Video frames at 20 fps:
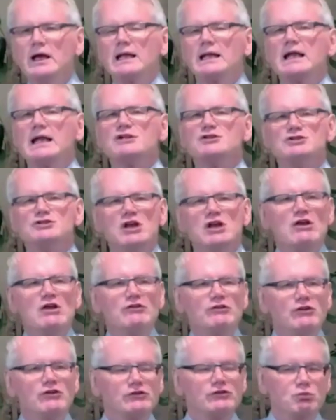and let
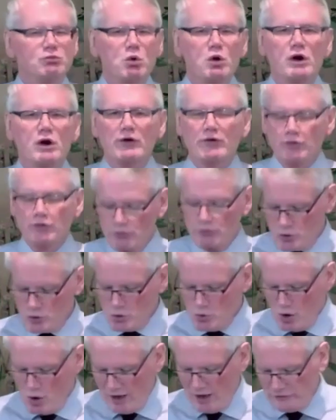Jesus work
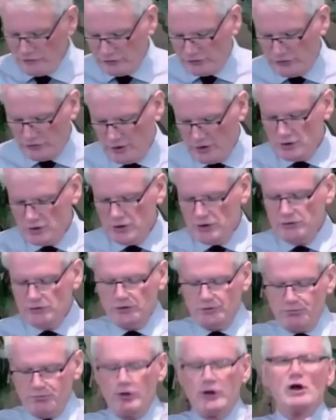through us
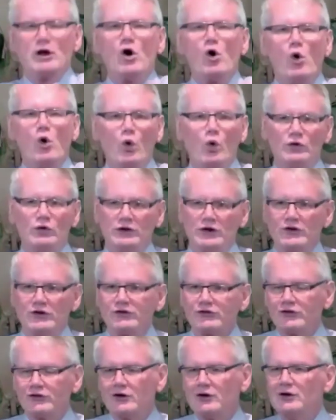to bring
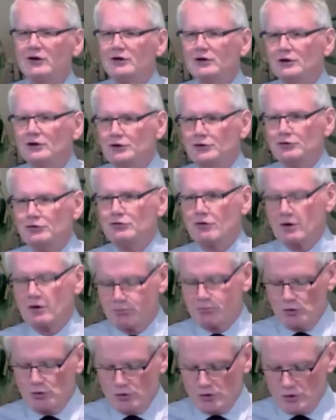wholeness to
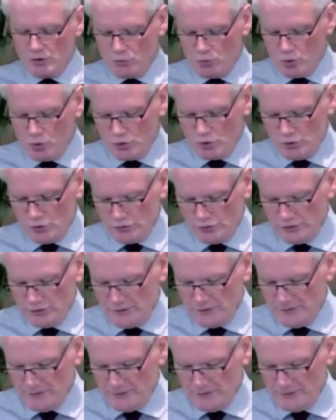our broken world.